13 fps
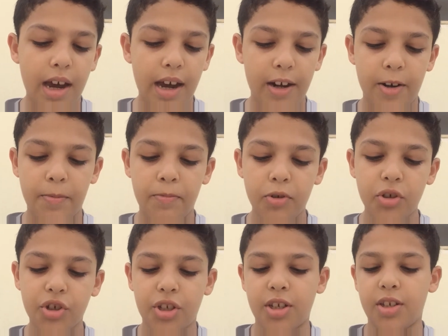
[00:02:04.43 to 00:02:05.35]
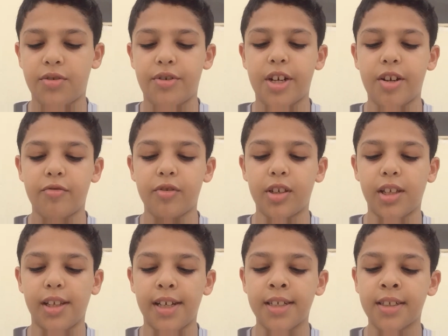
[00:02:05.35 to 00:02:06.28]
Harry pushed his
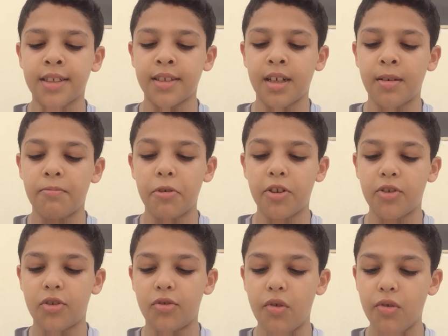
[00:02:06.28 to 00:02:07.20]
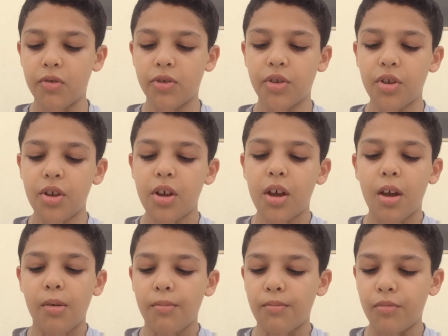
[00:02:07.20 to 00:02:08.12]
round glasses up his nose,
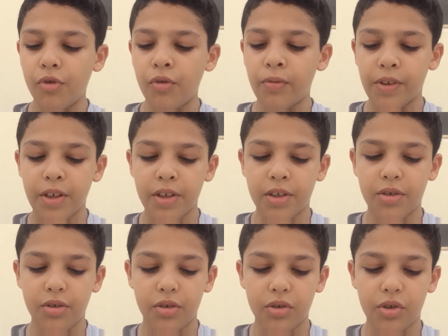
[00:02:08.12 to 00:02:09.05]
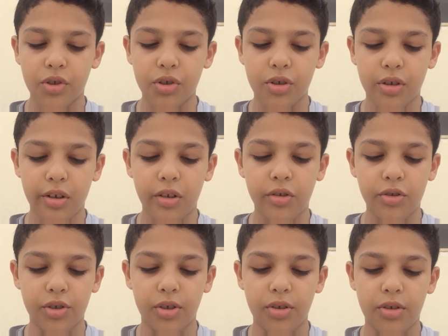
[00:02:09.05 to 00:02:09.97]
moved his torch
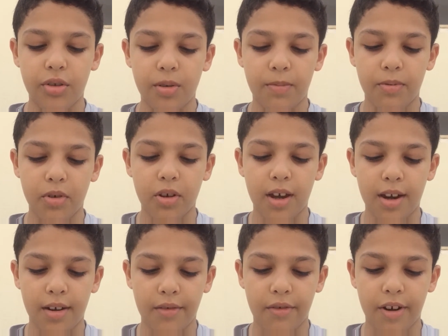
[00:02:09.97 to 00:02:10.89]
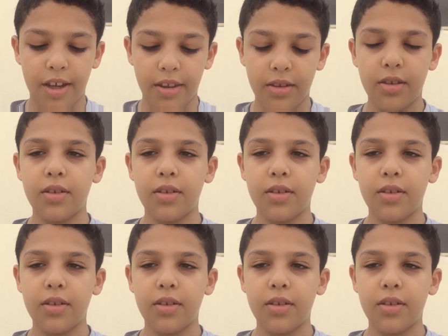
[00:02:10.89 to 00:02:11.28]
closer to the book, and read.